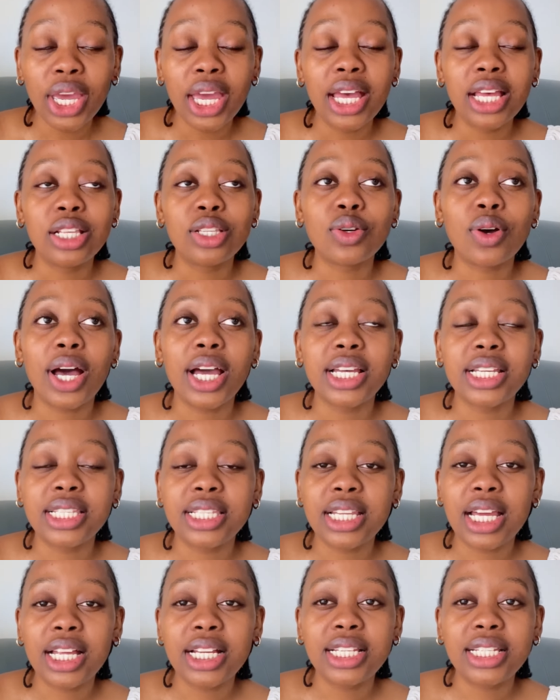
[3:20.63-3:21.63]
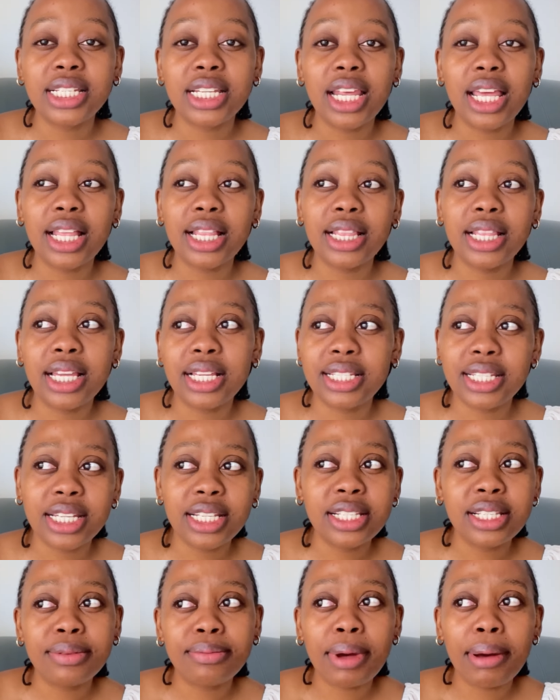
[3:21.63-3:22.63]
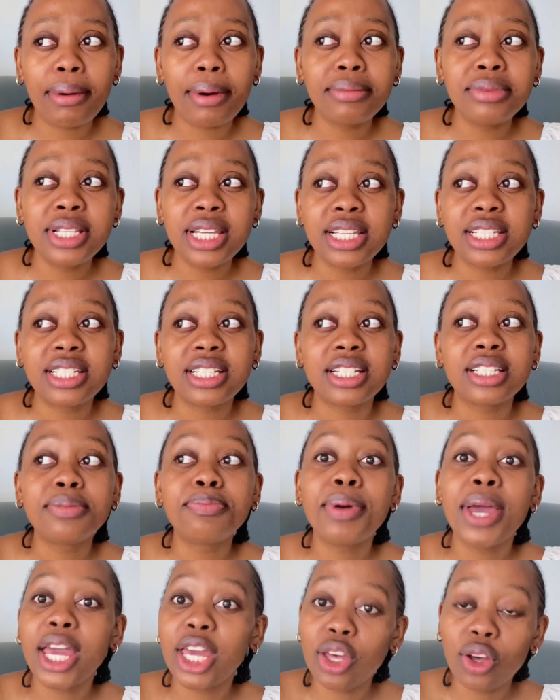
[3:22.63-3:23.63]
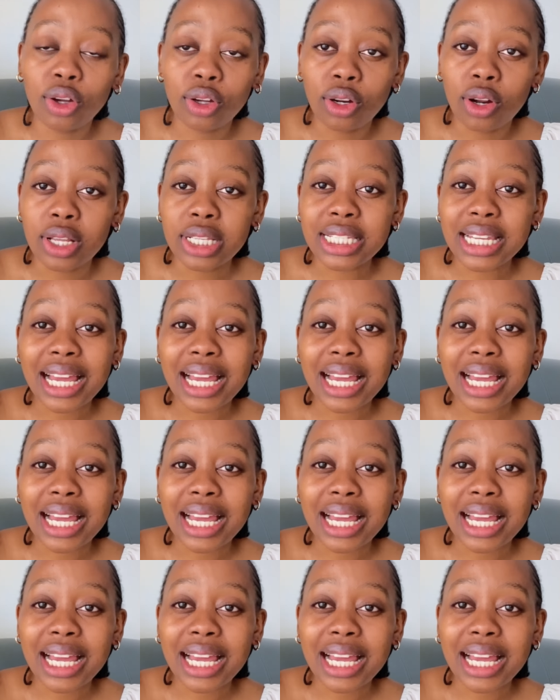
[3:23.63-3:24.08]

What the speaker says: So I start, my mom says just pack your clothes,